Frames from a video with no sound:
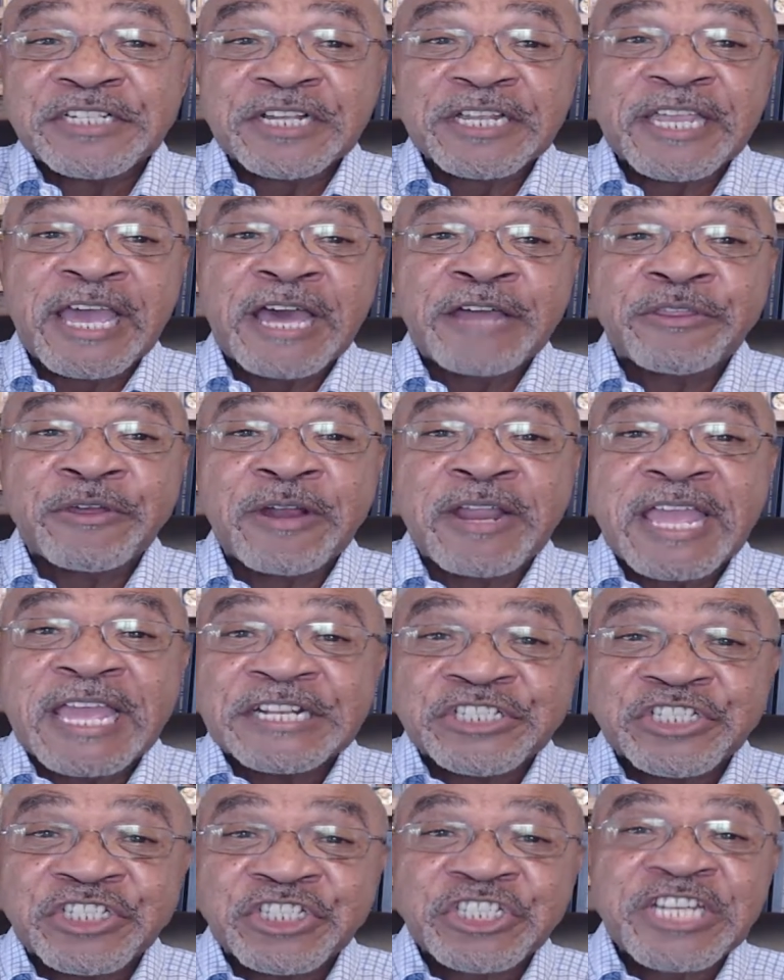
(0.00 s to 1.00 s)
together
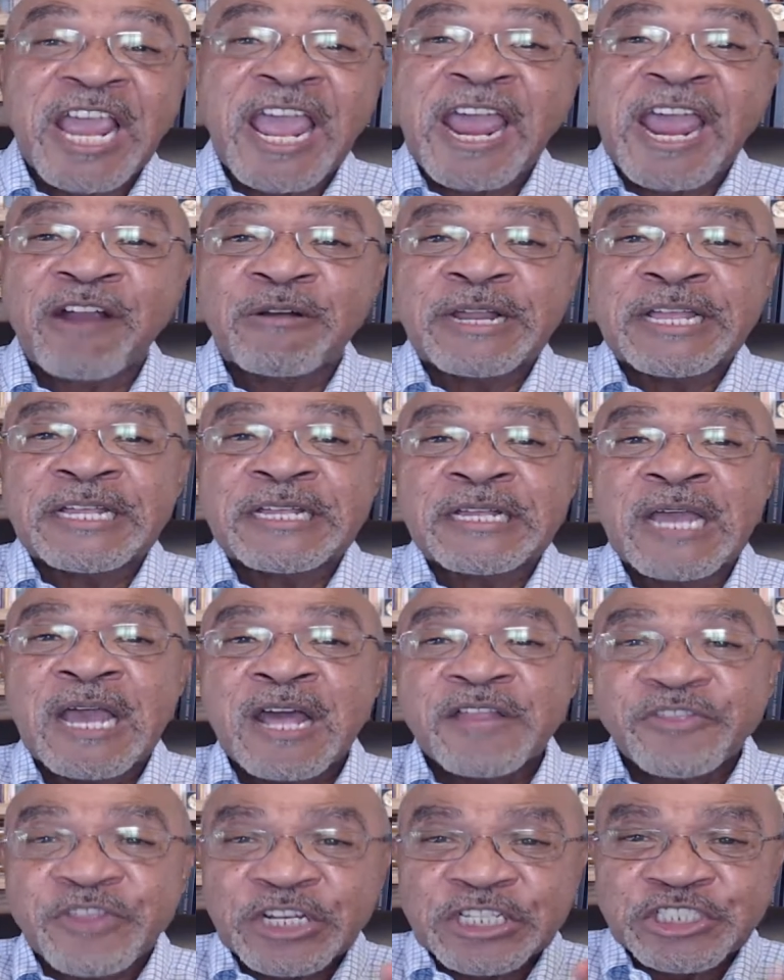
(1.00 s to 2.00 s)
in sharing
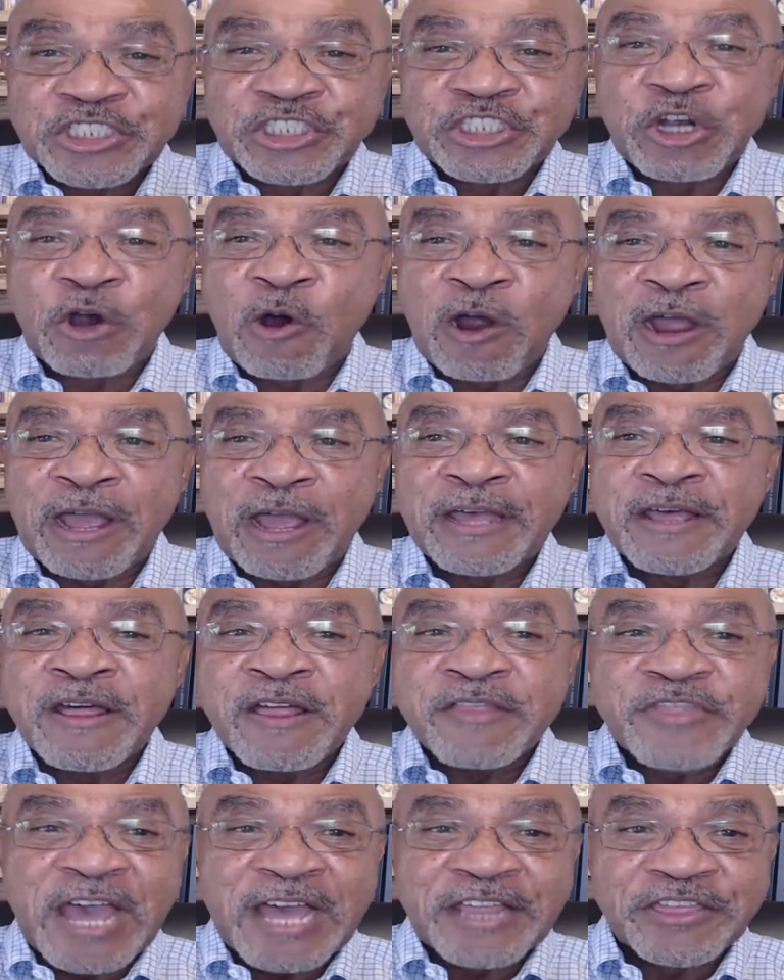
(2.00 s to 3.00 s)
the joy
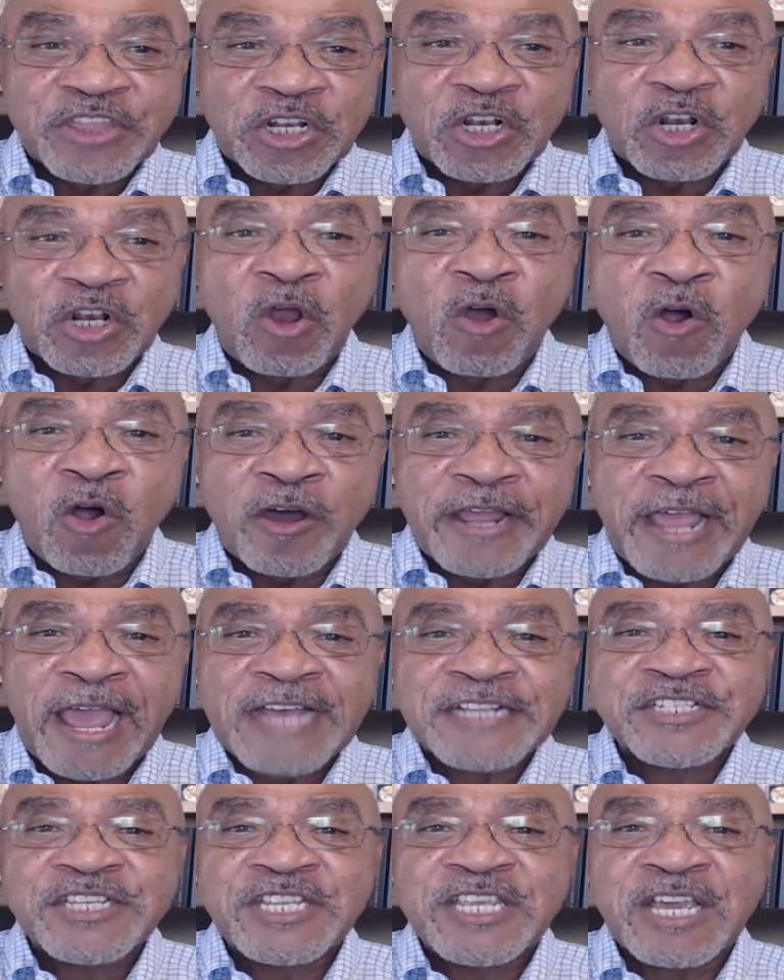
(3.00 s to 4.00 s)
that the Lord
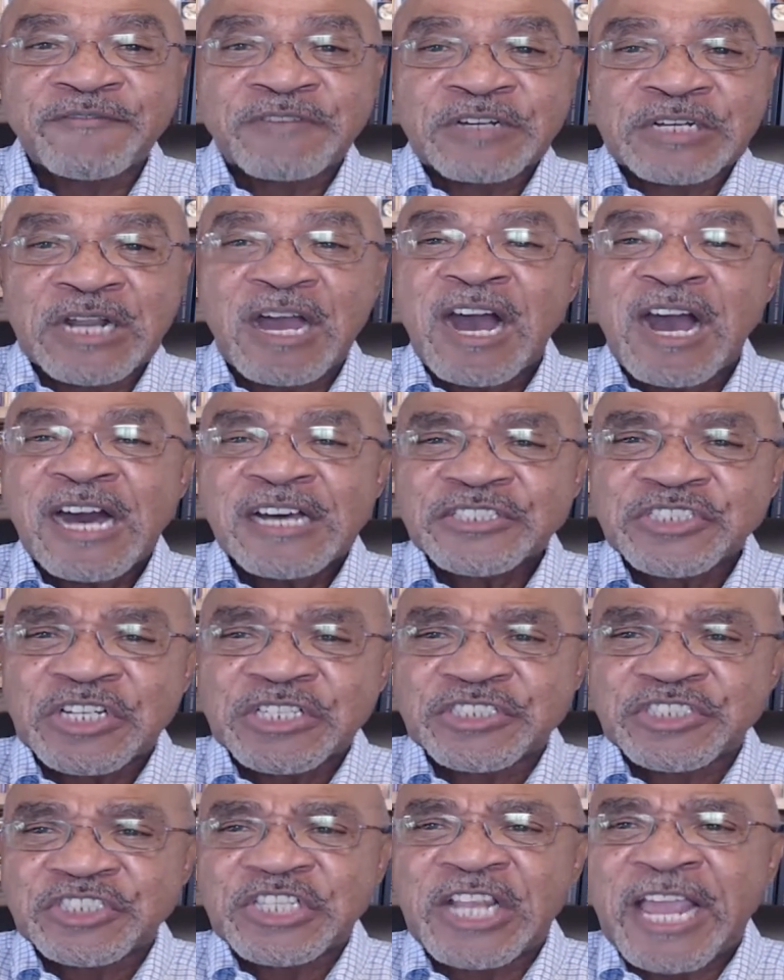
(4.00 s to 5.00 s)
has given us
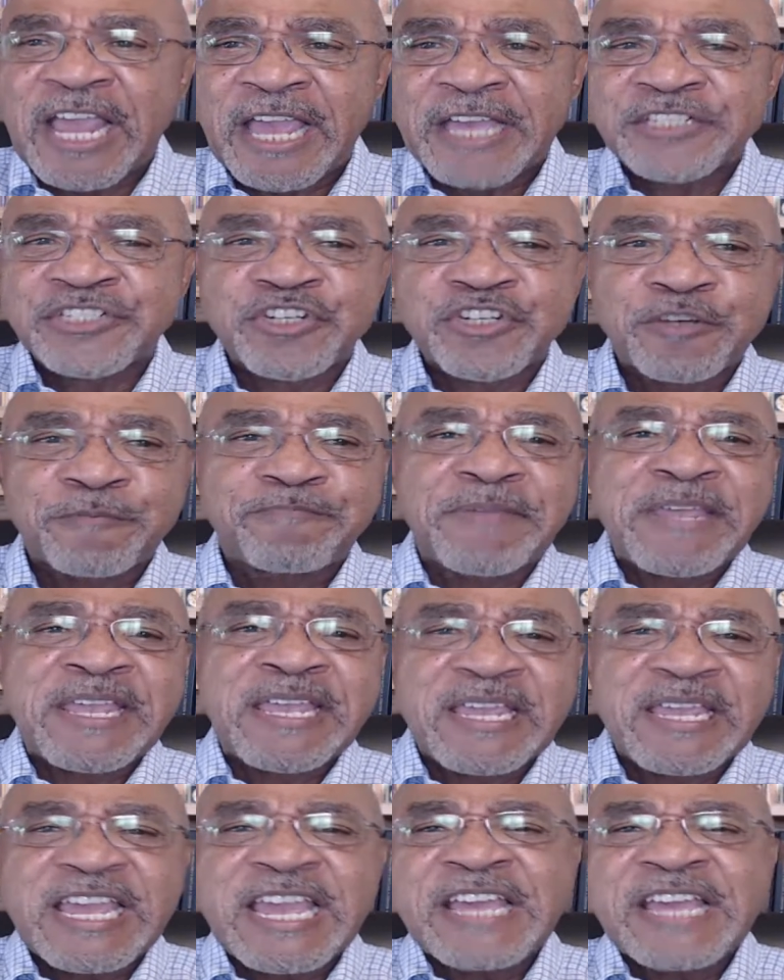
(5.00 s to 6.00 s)
a chance to
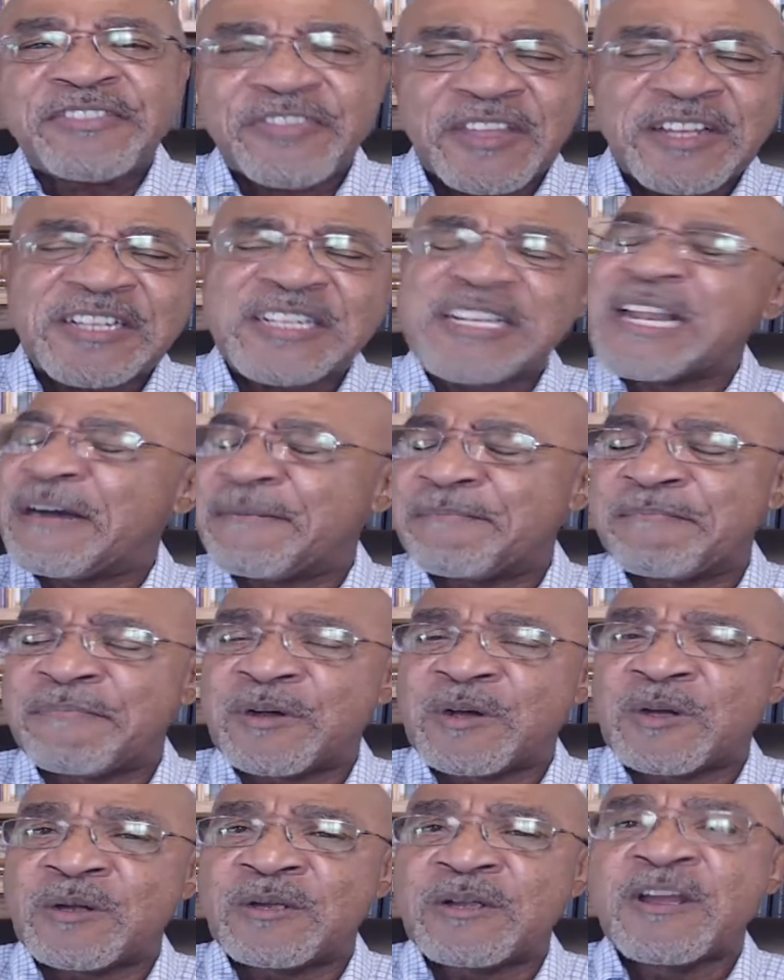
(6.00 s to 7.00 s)
be in the
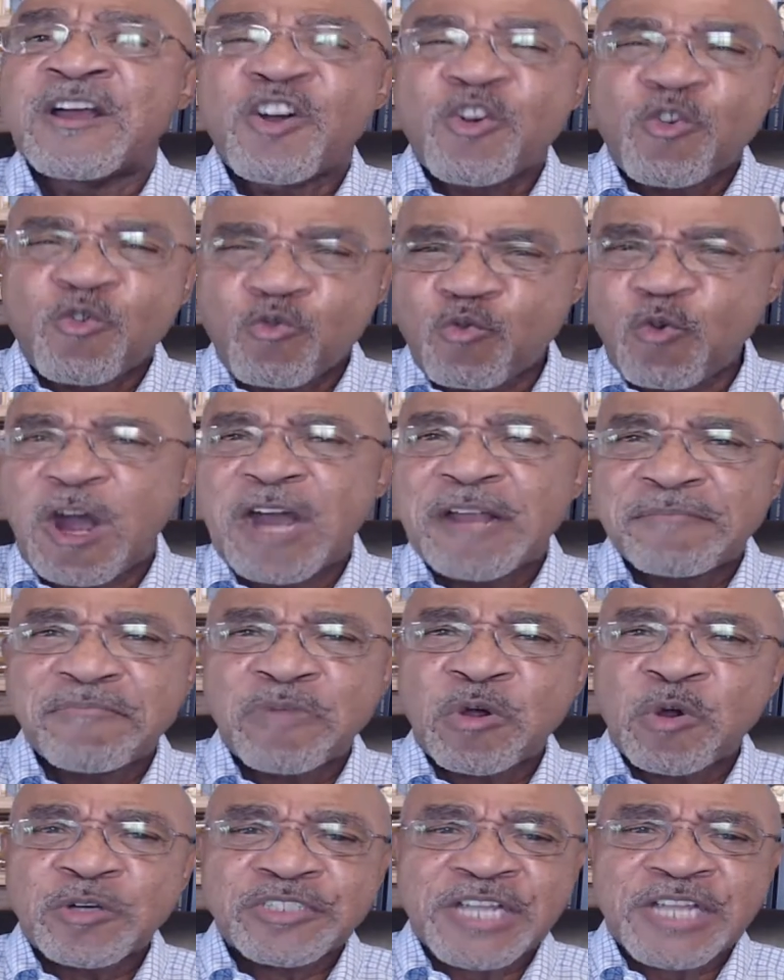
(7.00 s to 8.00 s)
number one
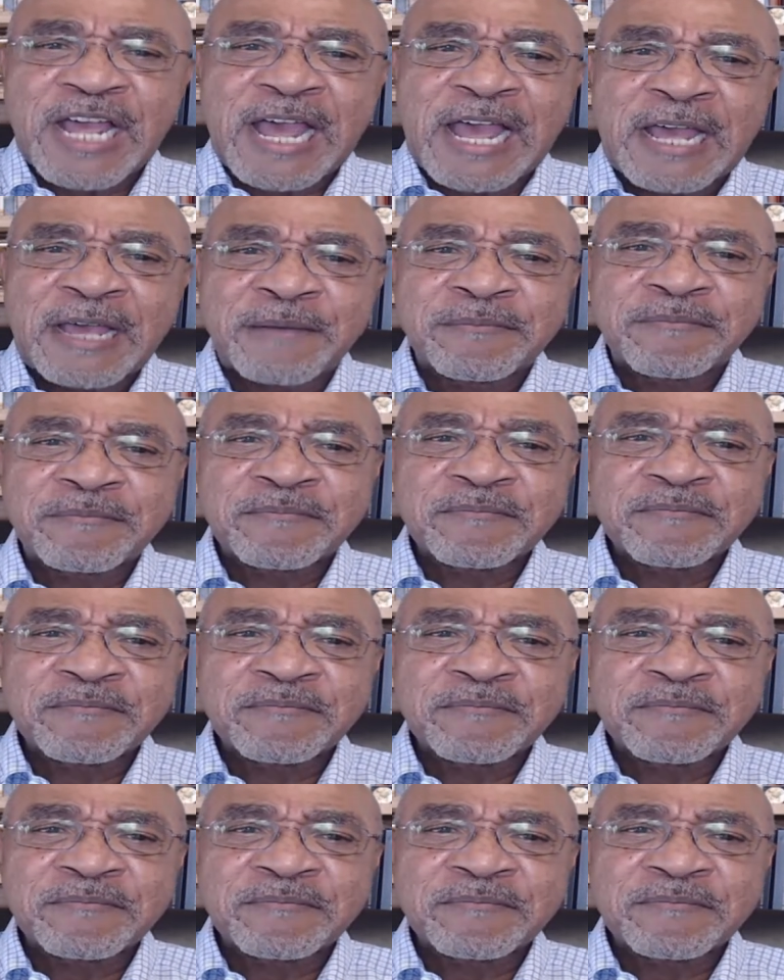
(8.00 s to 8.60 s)
more time.